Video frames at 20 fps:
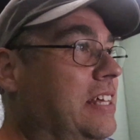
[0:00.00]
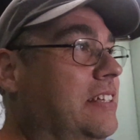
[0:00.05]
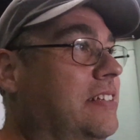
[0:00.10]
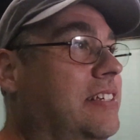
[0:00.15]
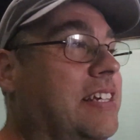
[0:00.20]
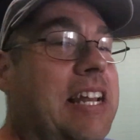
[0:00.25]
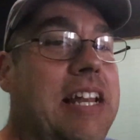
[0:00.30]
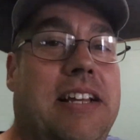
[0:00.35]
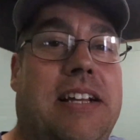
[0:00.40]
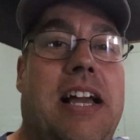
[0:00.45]

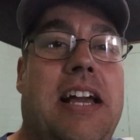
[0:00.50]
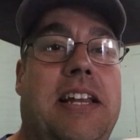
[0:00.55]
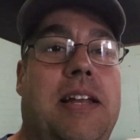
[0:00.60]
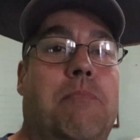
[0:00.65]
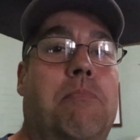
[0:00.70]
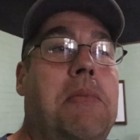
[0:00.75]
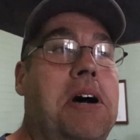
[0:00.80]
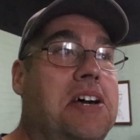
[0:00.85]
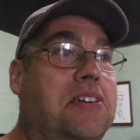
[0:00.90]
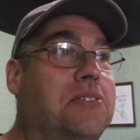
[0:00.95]
See, they kind
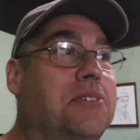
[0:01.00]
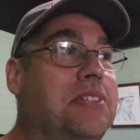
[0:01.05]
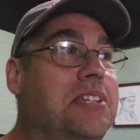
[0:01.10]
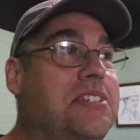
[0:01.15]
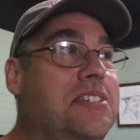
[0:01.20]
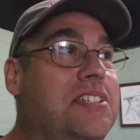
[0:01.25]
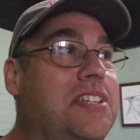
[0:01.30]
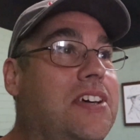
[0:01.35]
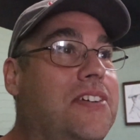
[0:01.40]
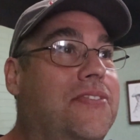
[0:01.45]
of modeled
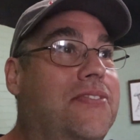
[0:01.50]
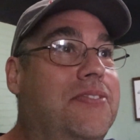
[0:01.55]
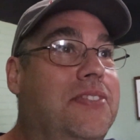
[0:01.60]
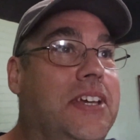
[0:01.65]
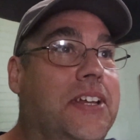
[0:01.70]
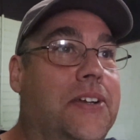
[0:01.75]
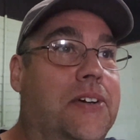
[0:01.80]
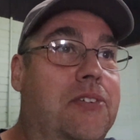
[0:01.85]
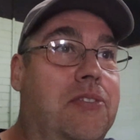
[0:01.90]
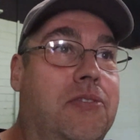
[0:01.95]
the stuff,
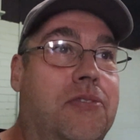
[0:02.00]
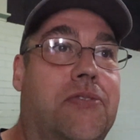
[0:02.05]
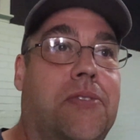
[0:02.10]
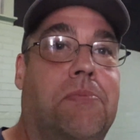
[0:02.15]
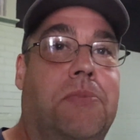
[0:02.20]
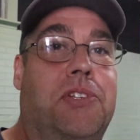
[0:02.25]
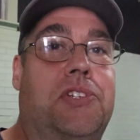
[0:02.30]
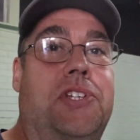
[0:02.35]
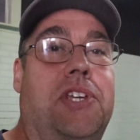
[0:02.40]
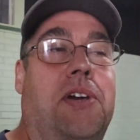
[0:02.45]
you know,
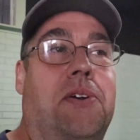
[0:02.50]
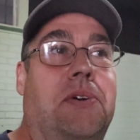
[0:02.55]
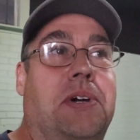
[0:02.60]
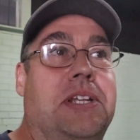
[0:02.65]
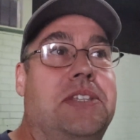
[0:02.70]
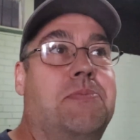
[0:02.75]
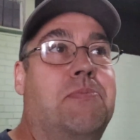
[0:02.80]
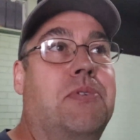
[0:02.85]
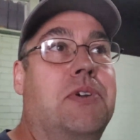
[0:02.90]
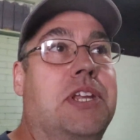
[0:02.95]
from the show.
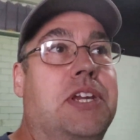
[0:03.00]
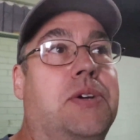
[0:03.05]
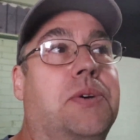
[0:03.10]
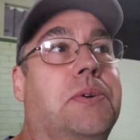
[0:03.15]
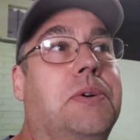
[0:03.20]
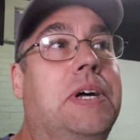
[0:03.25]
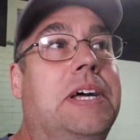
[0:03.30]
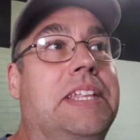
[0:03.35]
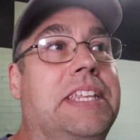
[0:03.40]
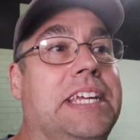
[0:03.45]
It's pretty
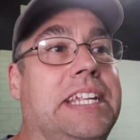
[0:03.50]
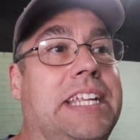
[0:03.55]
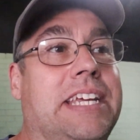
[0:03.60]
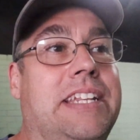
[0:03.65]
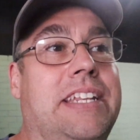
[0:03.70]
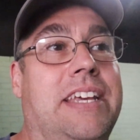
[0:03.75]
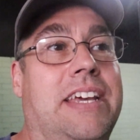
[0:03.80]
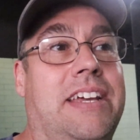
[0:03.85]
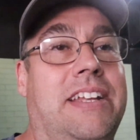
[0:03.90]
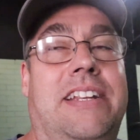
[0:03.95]
cool how they
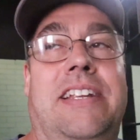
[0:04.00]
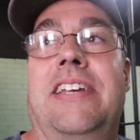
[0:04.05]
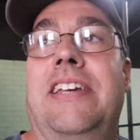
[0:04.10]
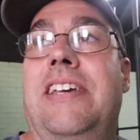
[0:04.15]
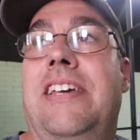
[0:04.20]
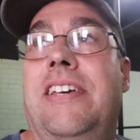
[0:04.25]
did that.